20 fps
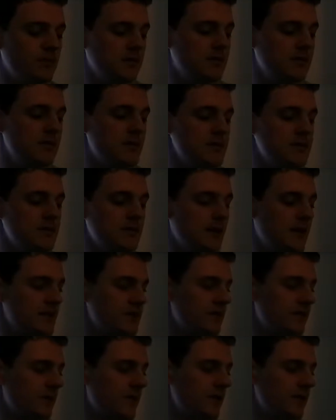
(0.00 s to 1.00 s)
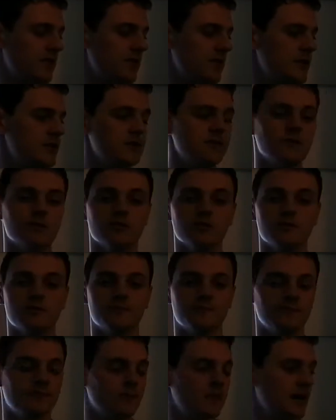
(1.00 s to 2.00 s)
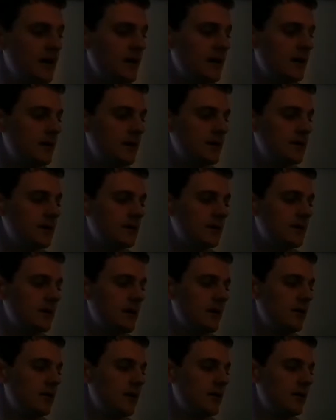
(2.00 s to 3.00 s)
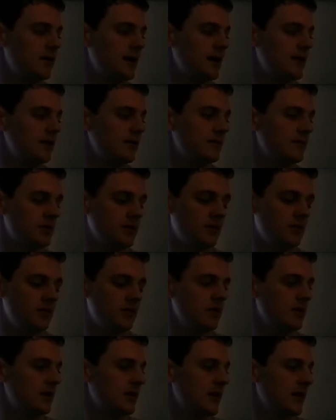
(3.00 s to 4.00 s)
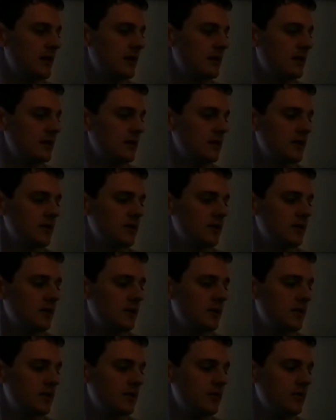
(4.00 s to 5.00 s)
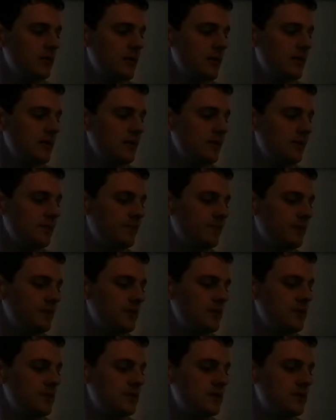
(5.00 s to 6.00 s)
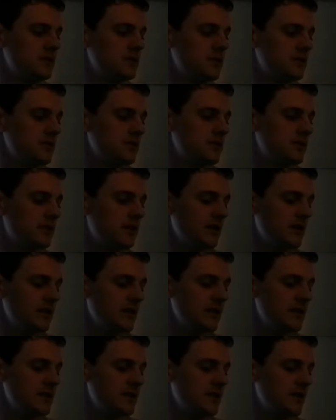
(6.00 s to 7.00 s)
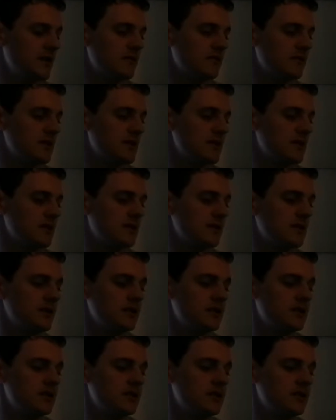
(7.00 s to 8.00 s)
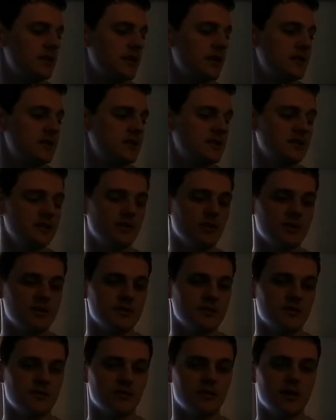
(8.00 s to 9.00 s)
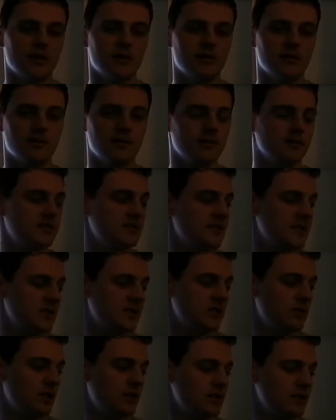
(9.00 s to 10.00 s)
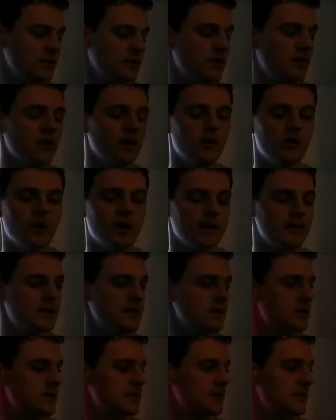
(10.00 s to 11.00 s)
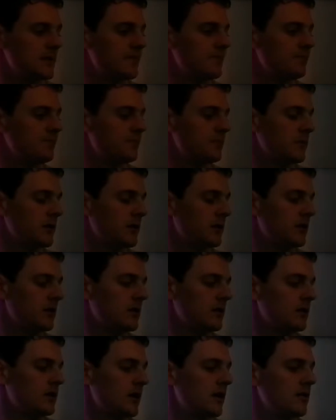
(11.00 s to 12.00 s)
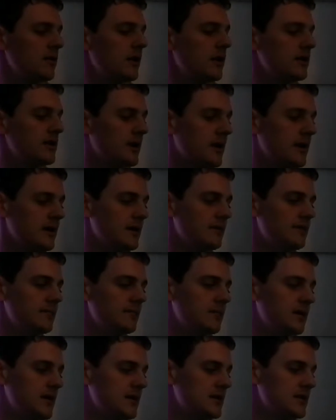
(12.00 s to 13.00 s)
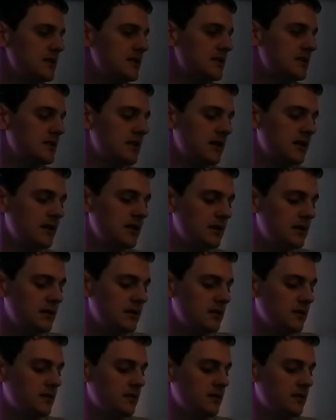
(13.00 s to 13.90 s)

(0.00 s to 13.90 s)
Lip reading: JESIP has 5 principles. They are co-locate, communicate, coordinate, jointly understand risk, and shared situational awareness. Co-locate means to